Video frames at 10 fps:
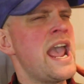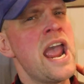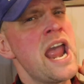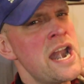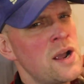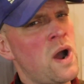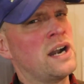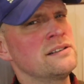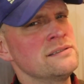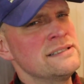
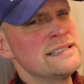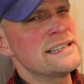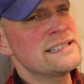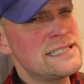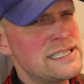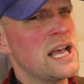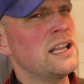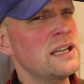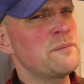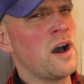anyone
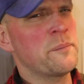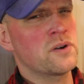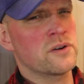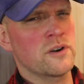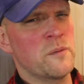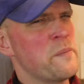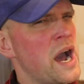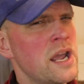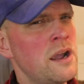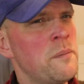selling popcorn or
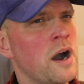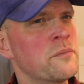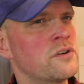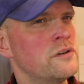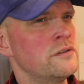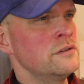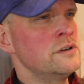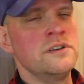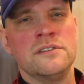buying popcorn?